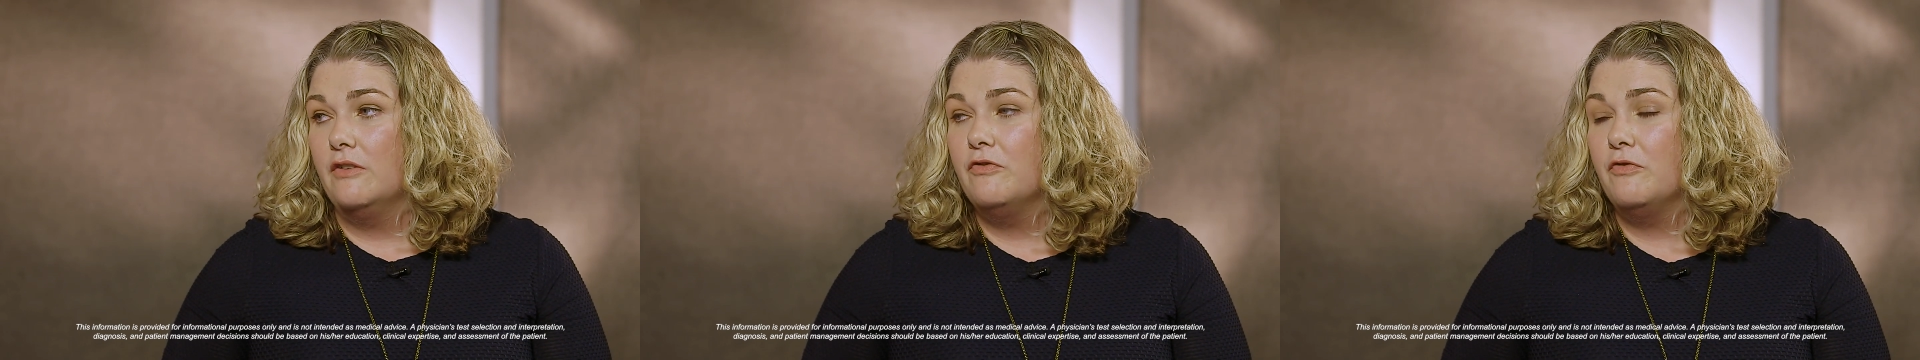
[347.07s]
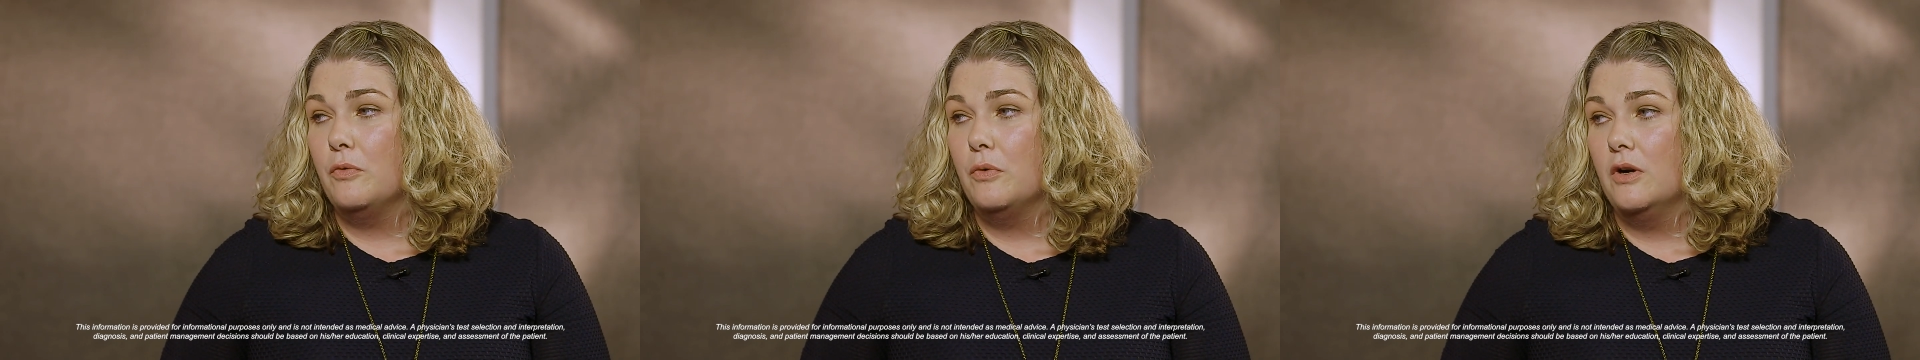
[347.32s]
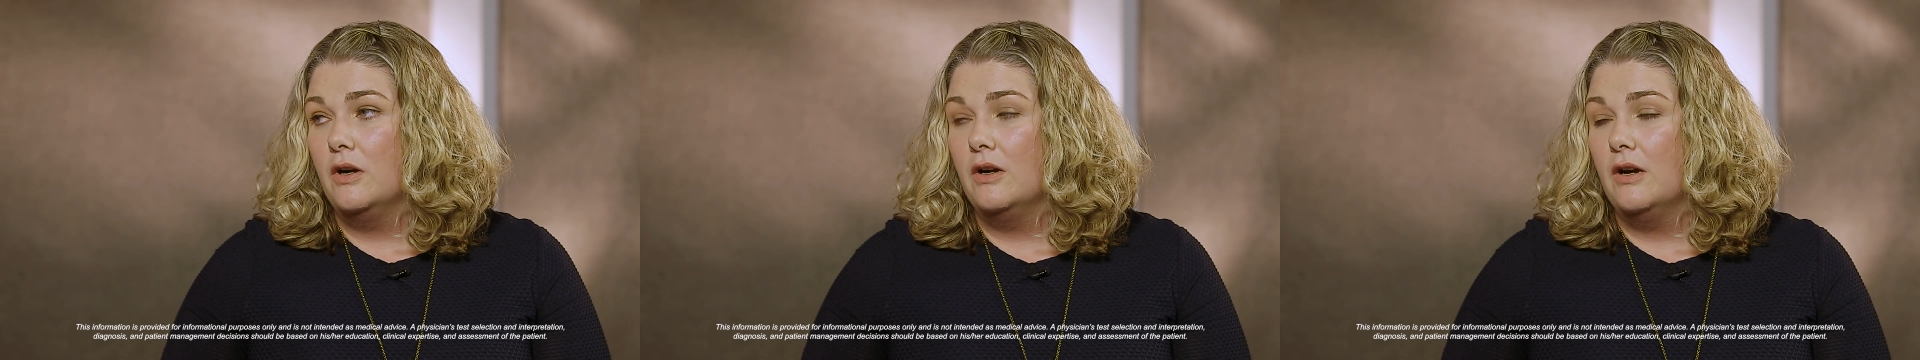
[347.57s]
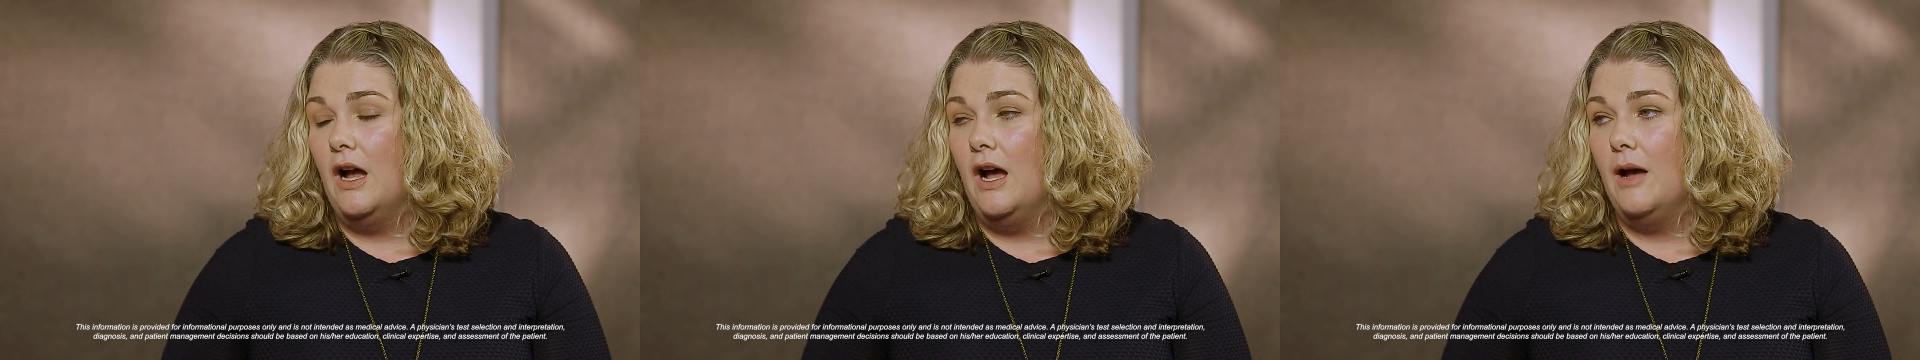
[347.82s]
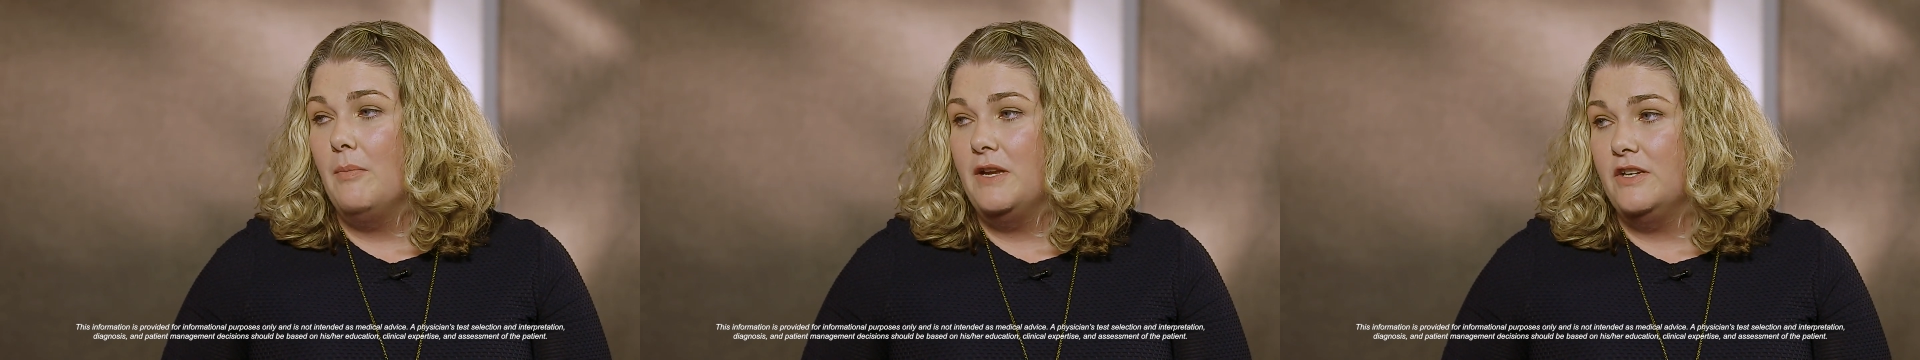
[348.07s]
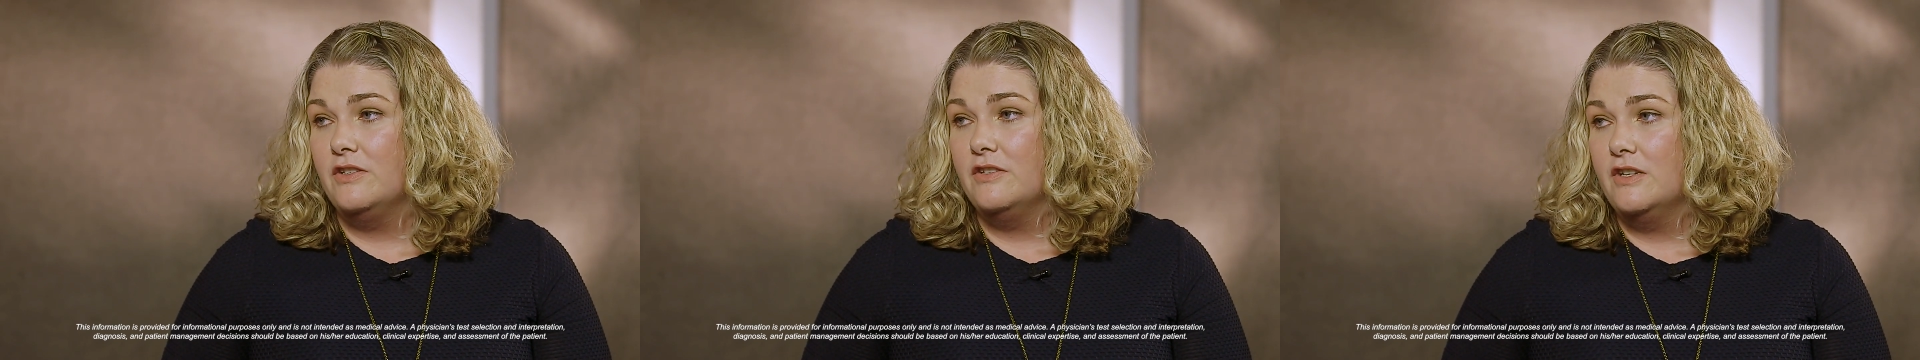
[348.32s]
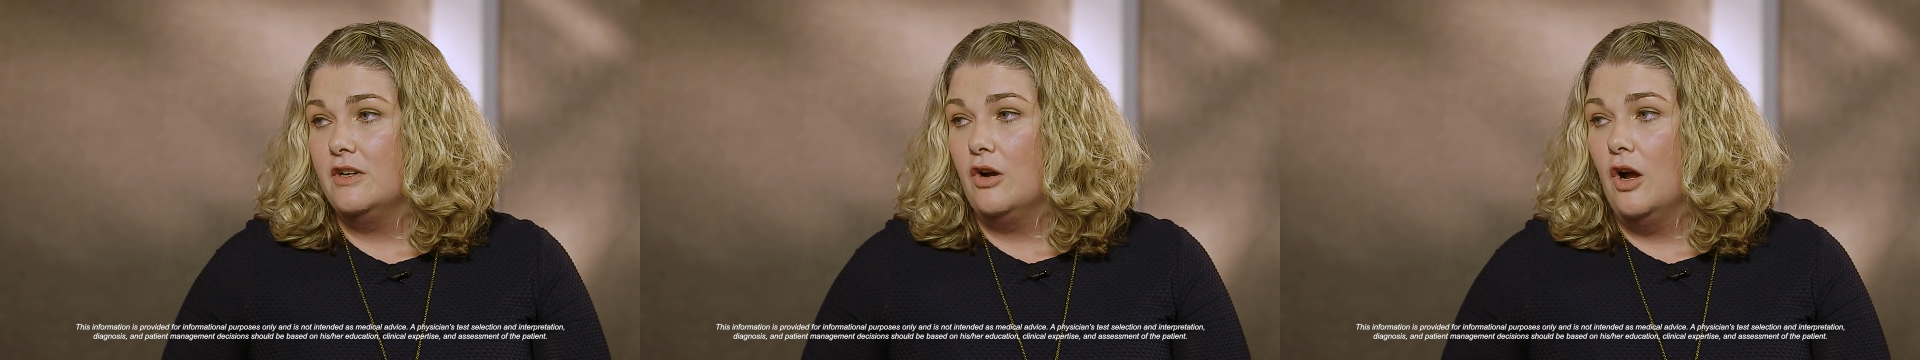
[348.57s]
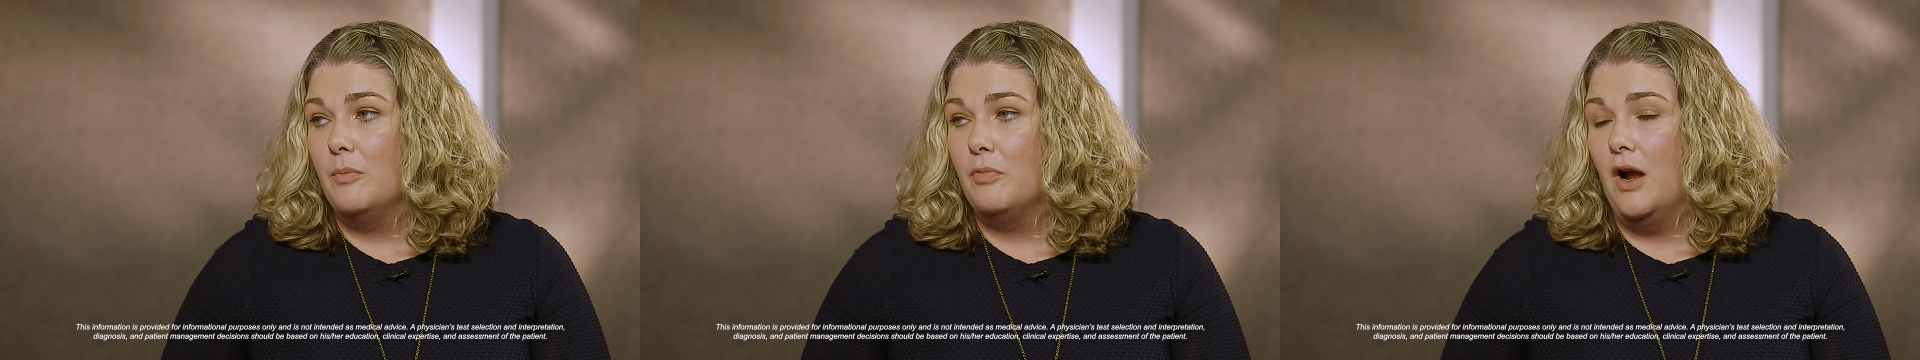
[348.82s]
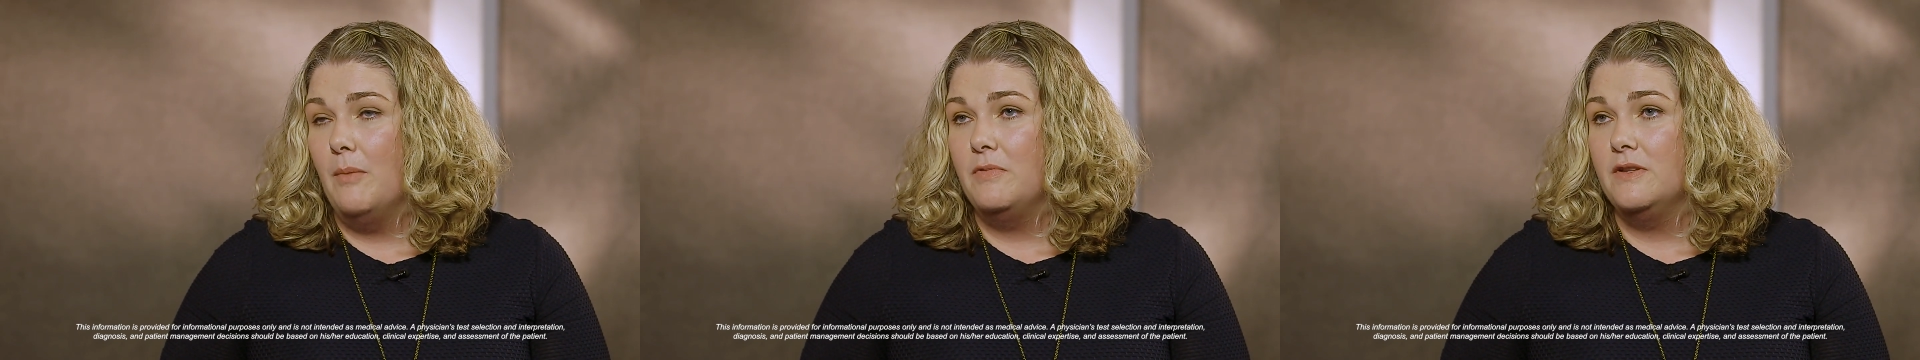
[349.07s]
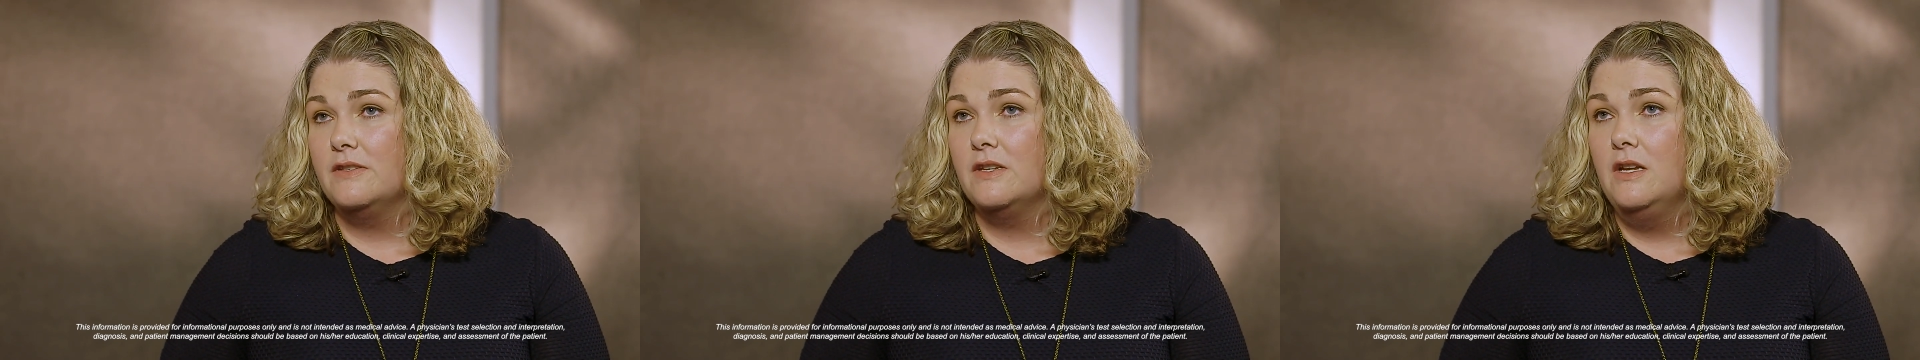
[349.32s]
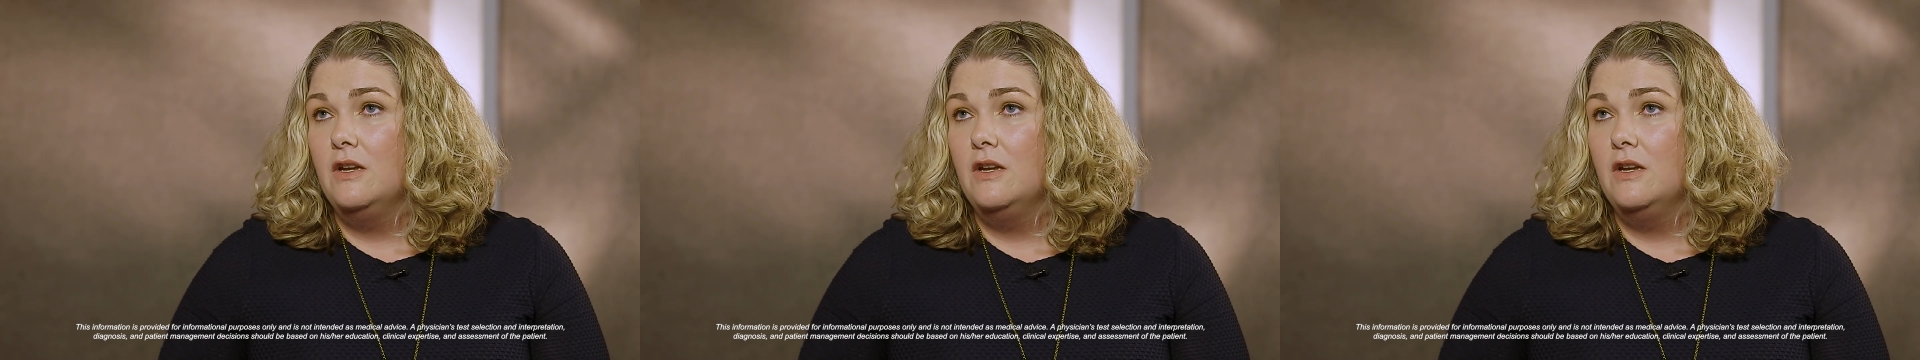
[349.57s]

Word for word: for uh, patients that are on PrEP, it's